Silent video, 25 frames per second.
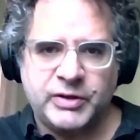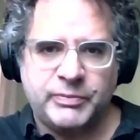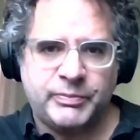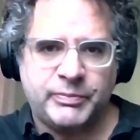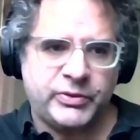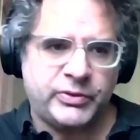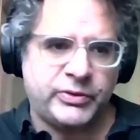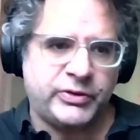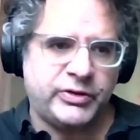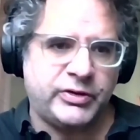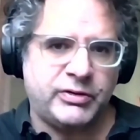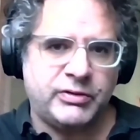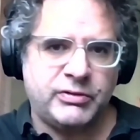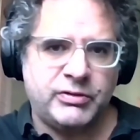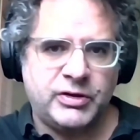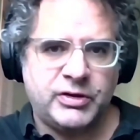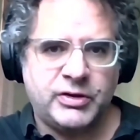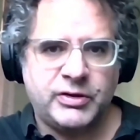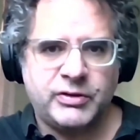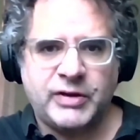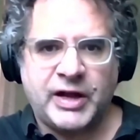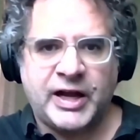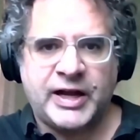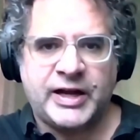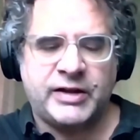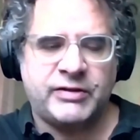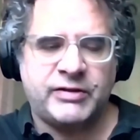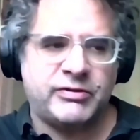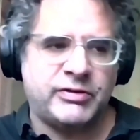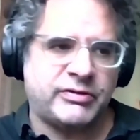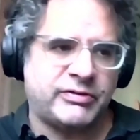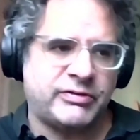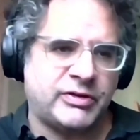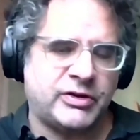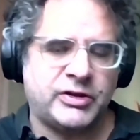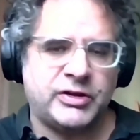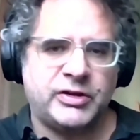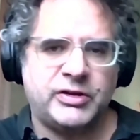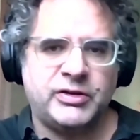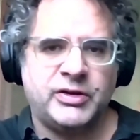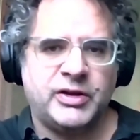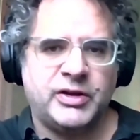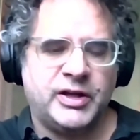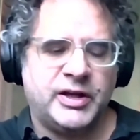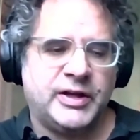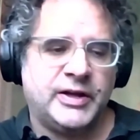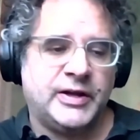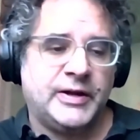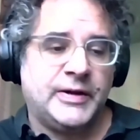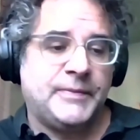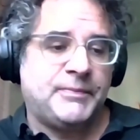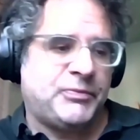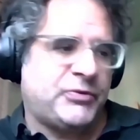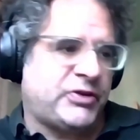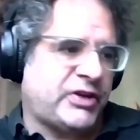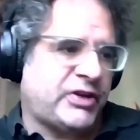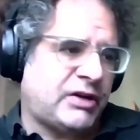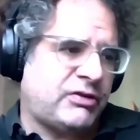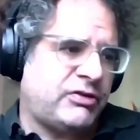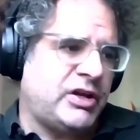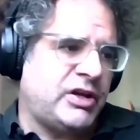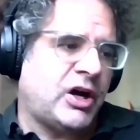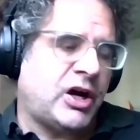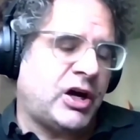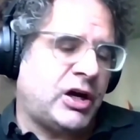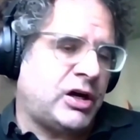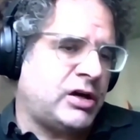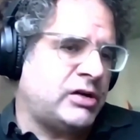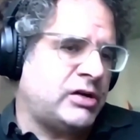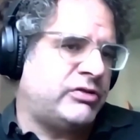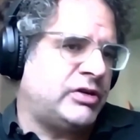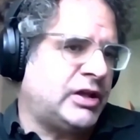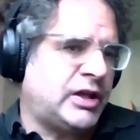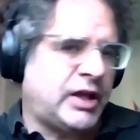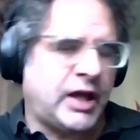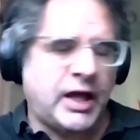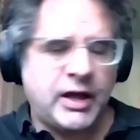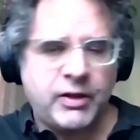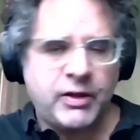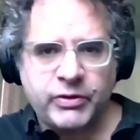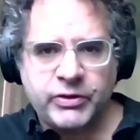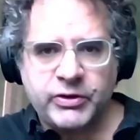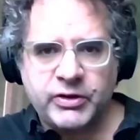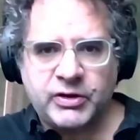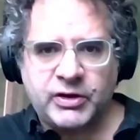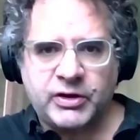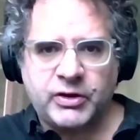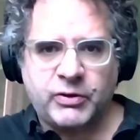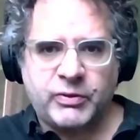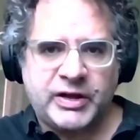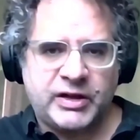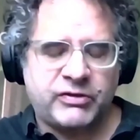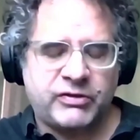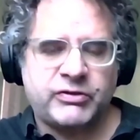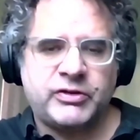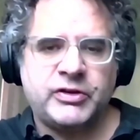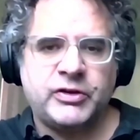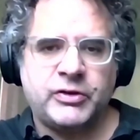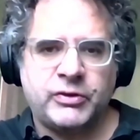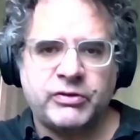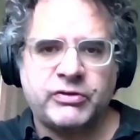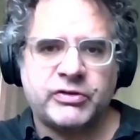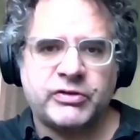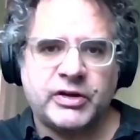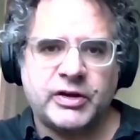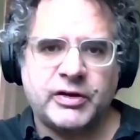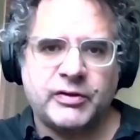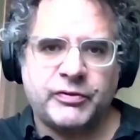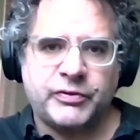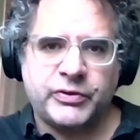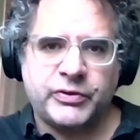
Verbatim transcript: people in you know ad design it's actually hard to get the correct skill set